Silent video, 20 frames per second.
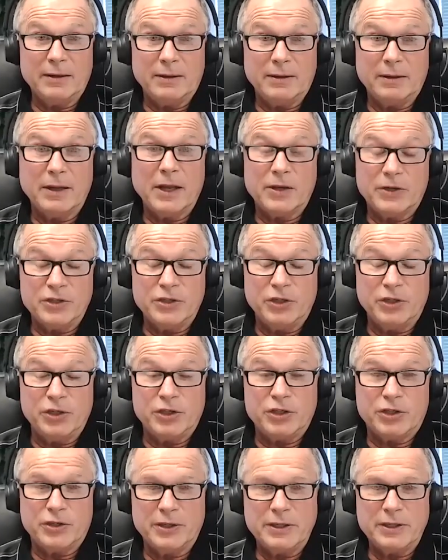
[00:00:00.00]
those
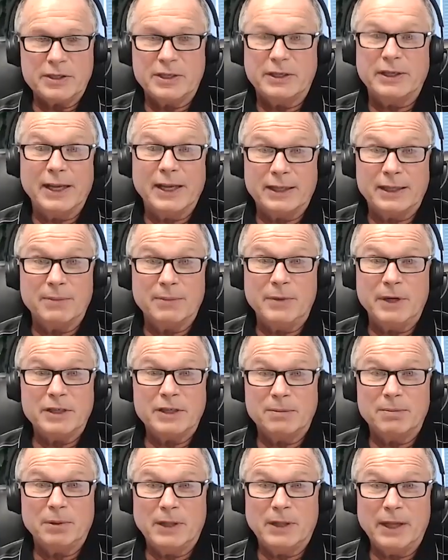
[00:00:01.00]
nutrients and get them into
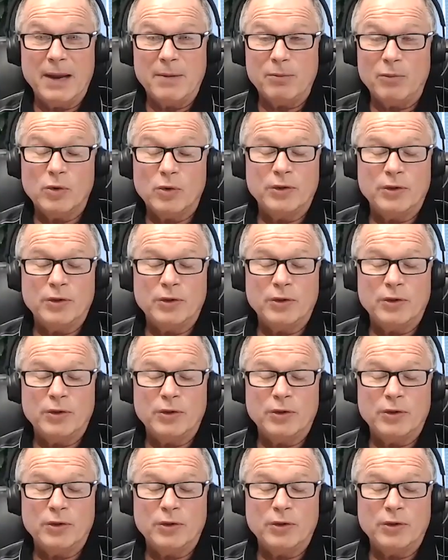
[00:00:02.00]
the plant, well,